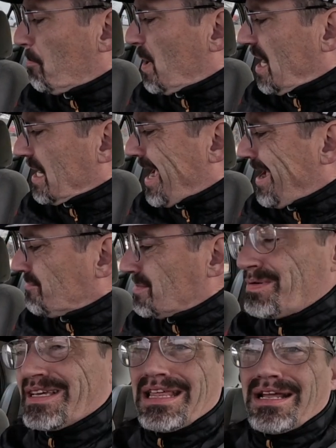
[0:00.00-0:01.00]
But I have
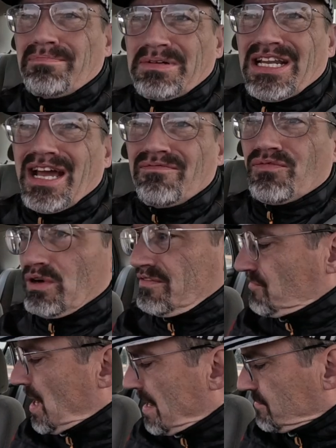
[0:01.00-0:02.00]
to pick that up at
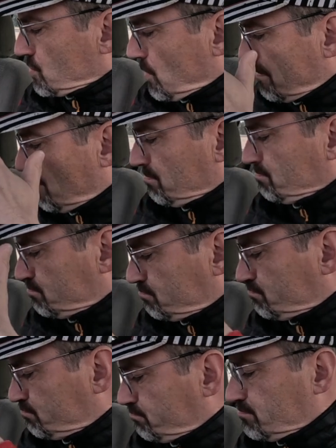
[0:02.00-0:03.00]
9:45, so I'm
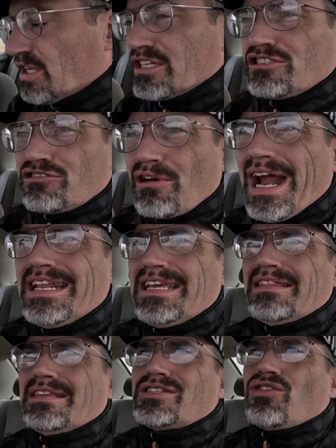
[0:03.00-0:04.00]
gonna try to
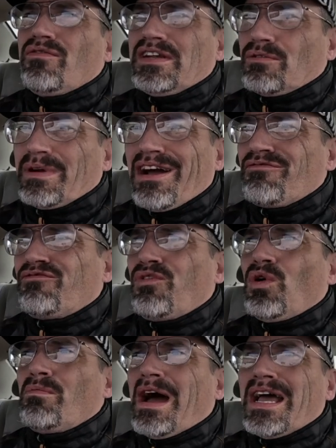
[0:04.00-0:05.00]
get this over here. We got
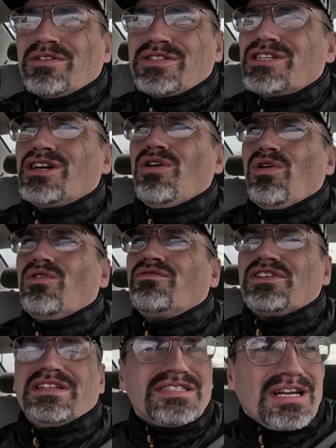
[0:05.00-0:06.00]
four miles to go
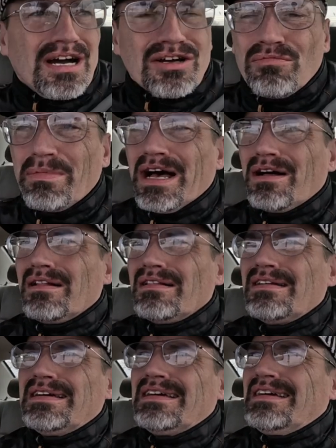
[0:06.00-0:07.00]
for this Taco
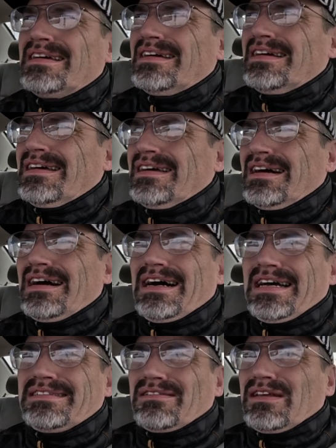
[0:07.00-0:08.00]
Bell
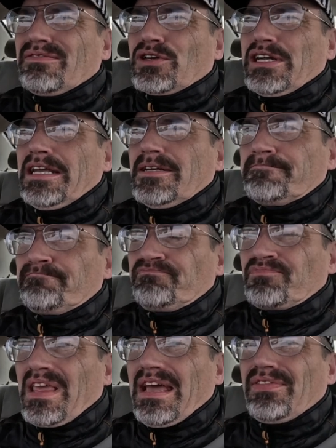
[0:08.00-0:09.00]
uh, delivery,
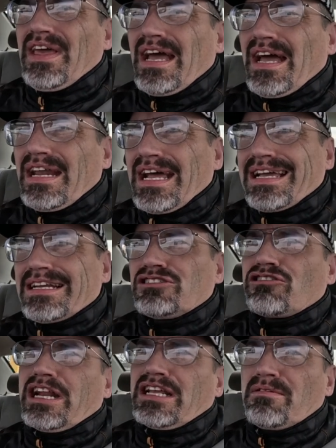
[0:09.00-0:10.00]
and then I got to
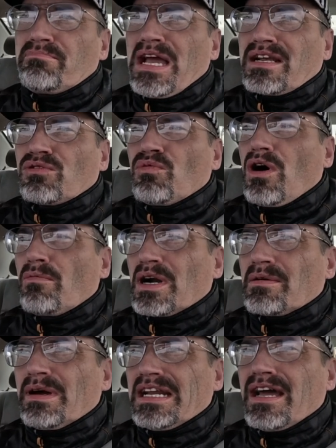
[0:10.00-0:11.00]
try to get back to
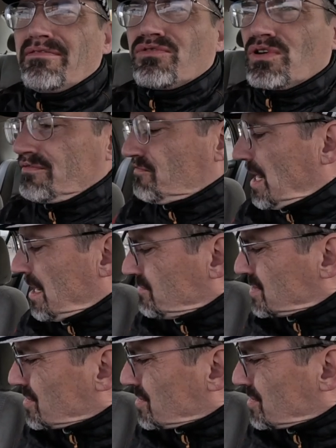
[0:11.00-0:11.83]
Walmart by 9:45.